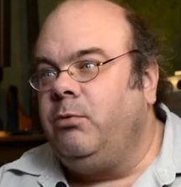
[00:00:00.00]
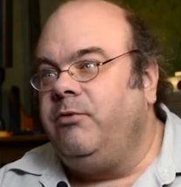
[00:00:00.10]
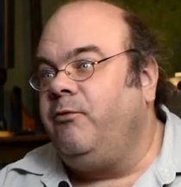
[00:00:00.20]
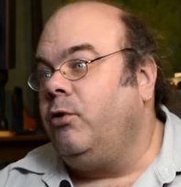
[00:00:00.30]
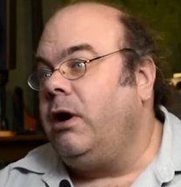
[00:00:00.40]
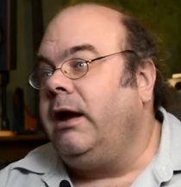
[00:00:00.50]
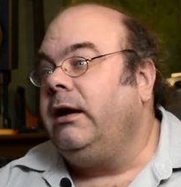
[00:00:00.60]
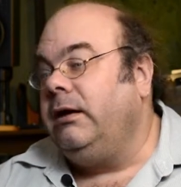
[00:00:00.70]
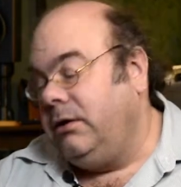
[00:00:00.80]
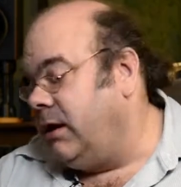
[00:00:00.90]
before
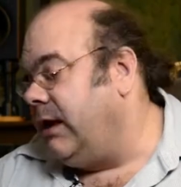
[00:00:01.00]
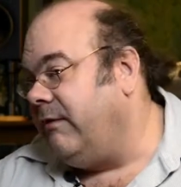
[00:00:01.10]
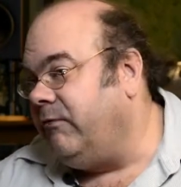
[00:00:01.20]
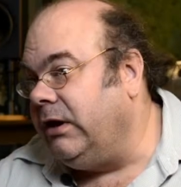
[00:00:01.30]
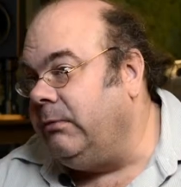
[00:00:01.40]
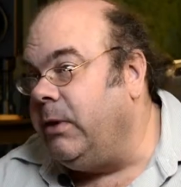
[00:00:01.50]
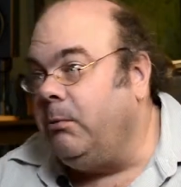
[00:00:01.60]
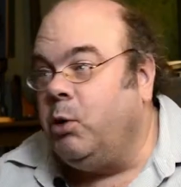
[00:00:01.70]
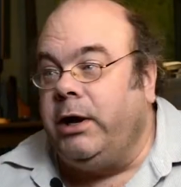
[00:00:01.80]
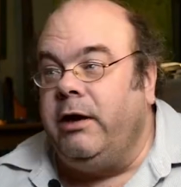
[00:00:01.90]
I have any
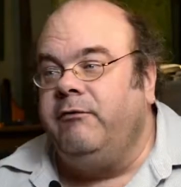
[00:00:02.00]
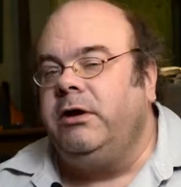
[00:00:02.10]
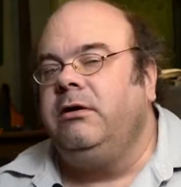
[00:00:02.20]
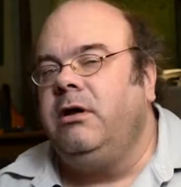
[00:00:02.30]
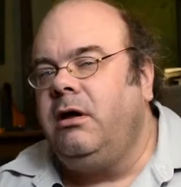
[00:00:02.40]
memory of it.